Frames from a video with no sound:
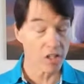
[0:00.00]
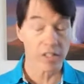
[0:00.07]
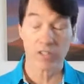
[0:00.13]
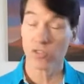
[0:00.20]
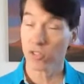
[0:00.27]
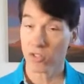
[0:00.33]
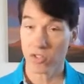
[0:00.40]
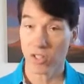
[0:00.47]

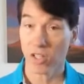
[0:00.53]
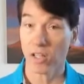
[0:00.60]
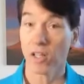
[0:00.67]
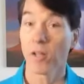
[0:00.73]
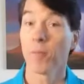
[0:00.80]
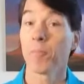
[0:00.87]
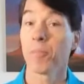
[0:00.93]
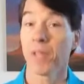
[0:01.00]
interested
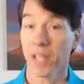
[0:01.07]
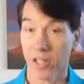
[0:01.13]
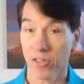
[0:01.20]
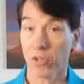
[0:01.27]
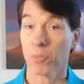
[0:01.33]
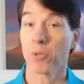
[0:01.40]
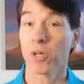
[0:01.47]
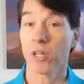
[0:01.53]
in
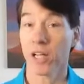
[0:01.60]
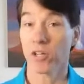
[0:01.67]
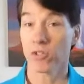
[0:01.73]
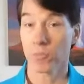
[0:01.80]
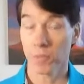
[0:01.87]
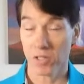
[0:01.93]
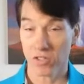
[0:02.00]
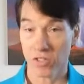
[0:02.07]
the pretty
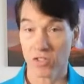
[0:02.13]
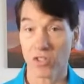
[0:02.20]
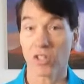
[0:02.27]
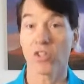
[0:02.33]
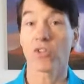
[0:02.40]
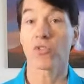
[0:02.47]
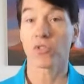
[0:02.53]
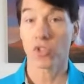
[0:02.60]
house business and
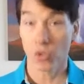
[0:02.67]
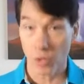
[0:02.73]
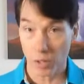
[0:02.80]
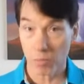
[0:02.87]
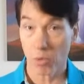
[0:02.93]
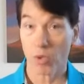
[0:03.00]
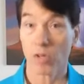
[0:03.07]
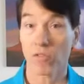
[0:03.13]
you're doing
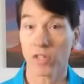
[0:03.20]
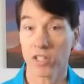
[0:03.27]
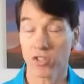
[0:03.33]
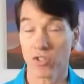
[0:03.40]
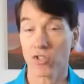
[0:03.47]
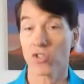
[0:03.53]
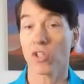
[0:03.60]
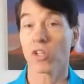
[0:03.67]
more
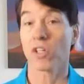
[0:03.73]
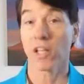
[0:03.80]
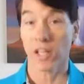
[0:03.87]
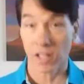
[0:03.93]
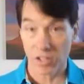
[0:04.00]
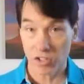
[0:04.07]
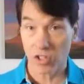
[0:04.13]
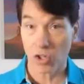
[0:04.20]
research and
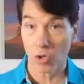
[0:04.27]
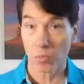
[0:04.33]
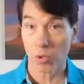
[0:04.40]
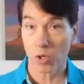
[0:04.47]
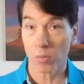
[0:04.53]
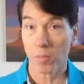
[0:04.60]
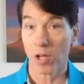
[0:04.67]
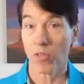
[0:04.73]
getting to know
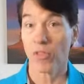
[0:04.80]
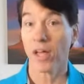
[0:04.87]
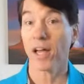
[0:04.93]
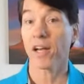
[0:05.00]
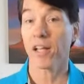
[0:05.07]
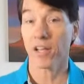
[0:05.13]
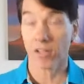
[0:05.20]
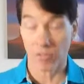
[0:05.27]
more about
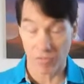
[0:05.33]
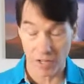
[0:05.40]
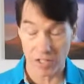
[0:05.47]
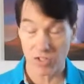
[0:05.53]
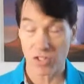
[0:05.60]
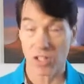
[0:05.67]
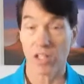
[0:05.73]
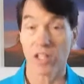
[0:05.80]
that and
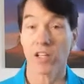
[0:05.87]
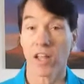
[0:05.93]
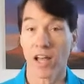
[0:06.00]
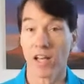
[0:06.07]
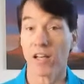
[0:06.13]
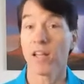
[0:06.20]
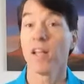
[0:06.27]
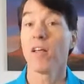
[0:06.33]
investing in
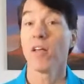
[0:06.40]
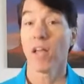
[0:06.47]
that